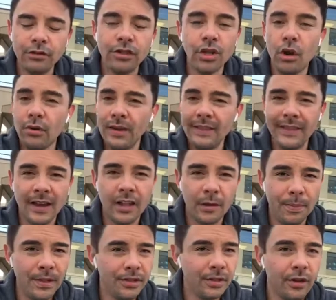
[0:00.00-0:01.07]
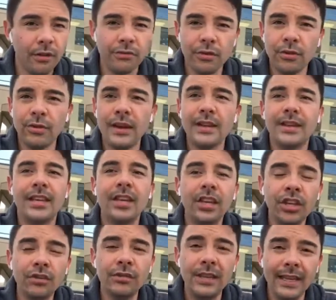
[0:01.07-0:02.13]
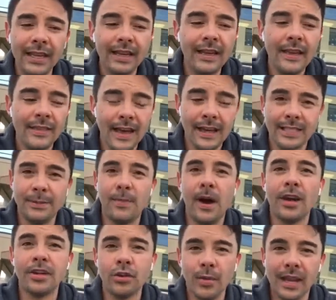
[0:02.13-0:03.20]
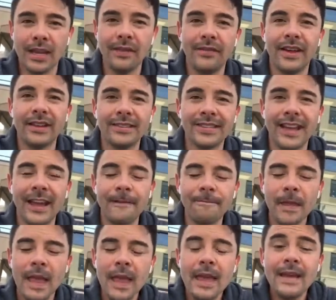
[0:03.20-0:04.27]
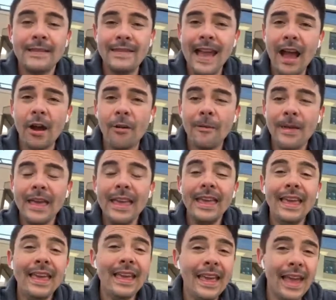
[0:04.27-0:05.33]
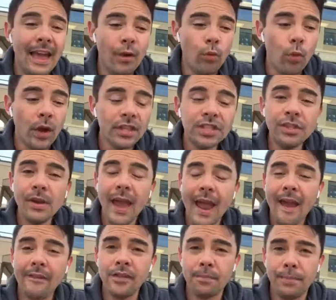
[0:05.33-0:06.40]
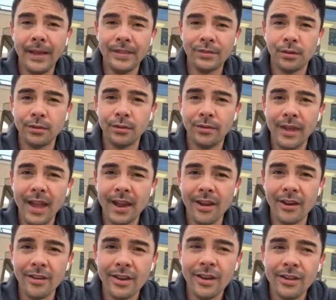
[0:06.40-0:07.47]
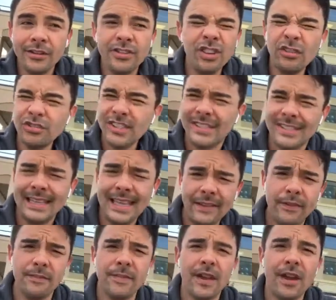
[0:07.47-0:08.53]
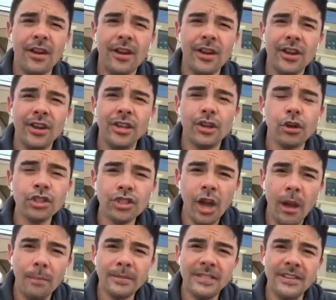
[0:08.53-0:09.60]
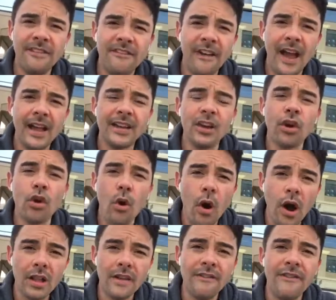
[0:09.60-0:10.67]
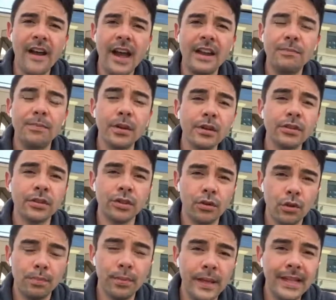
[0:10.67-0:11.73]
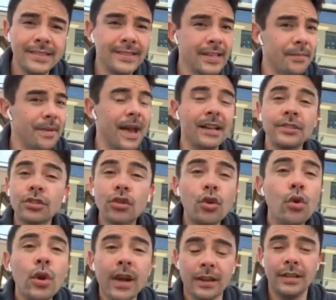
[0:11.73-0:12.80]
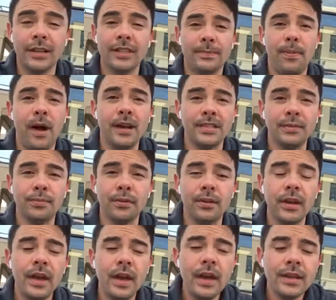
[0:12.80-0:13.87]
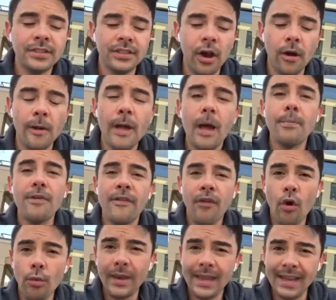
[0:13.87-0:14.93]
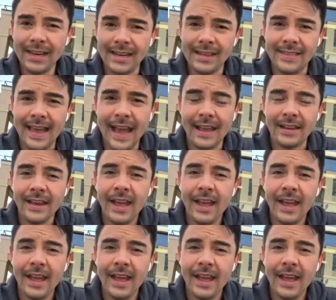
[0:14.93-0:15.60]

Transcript: don't need the LRP to go through until you need that spot to rank advanced, okay? Now, once you have the placeholder there, don't just leave them there. Your job is to find a qualified builder to replace them as quickly as possible. So before we get into that,